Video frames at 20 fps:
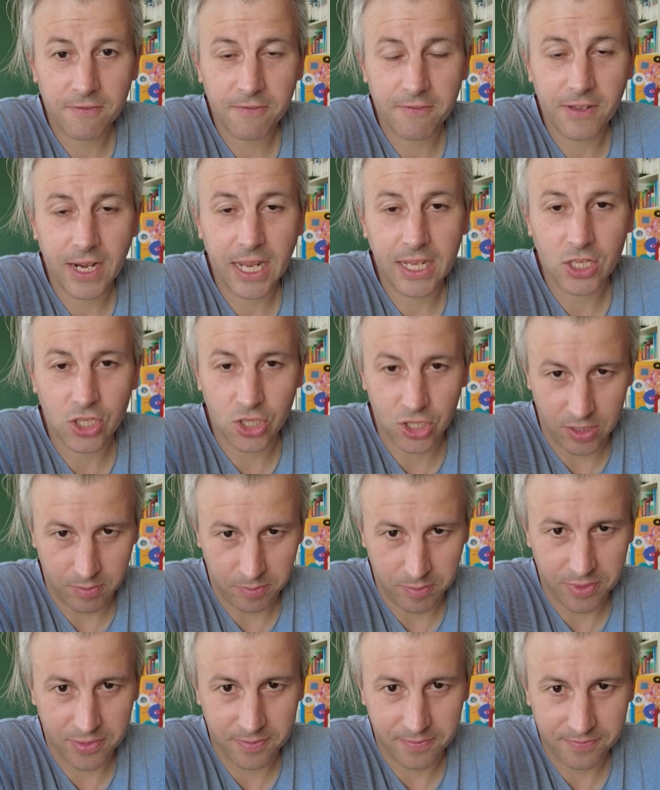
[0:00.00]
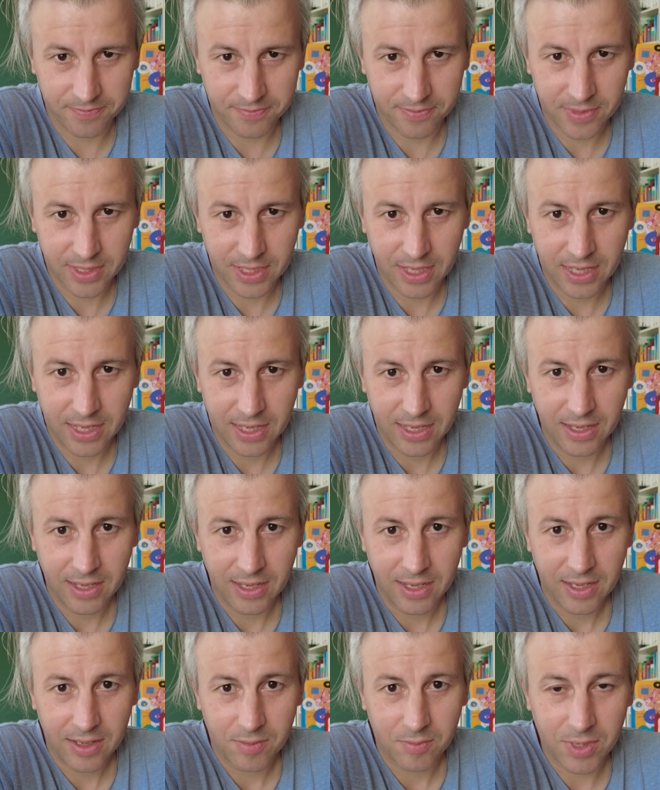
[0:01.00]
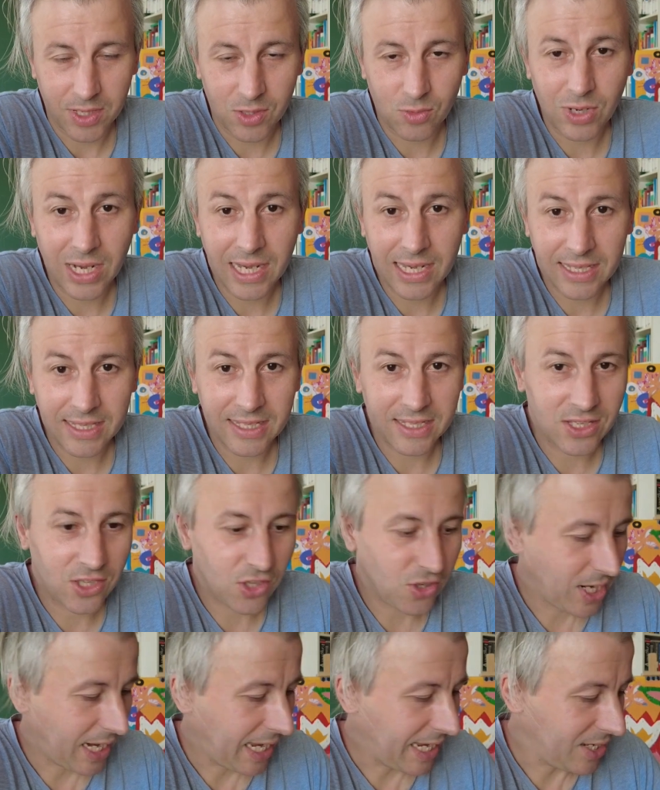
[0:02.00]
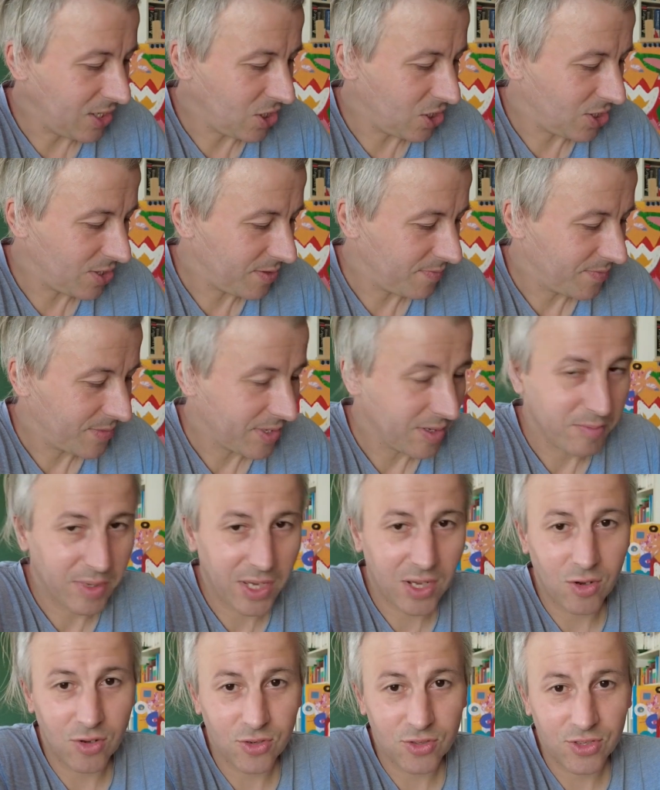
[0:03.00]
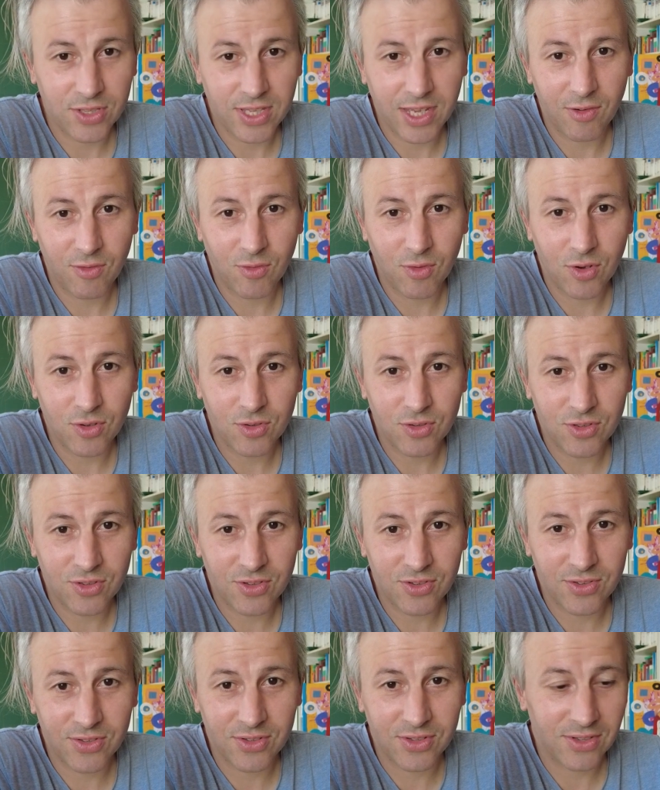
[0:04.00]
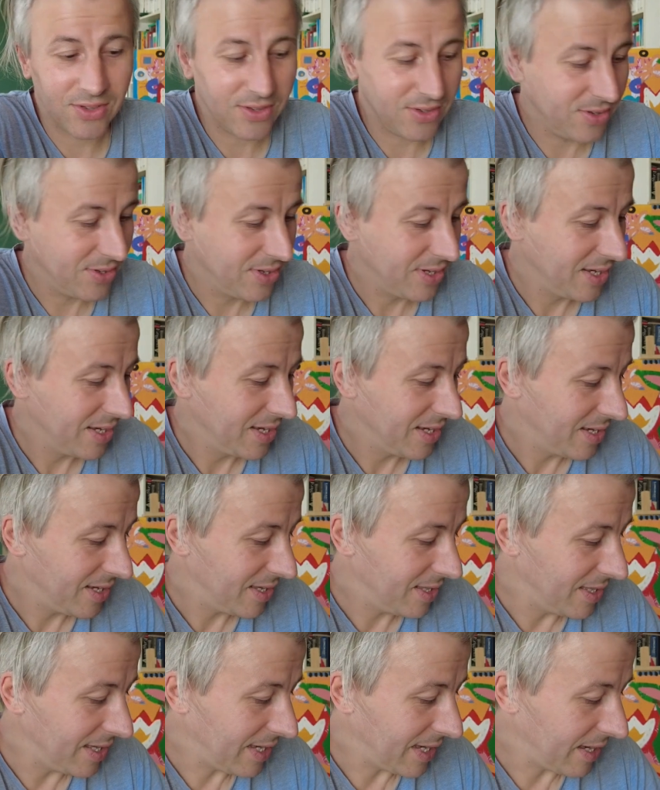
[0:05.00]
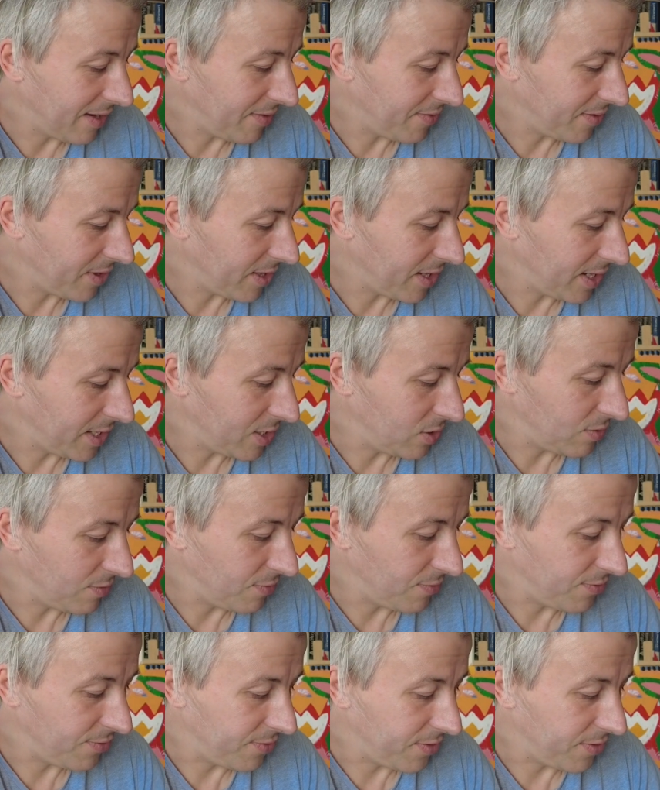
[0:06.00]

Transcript: friendship. But why it is strange? Because they want, they have kind of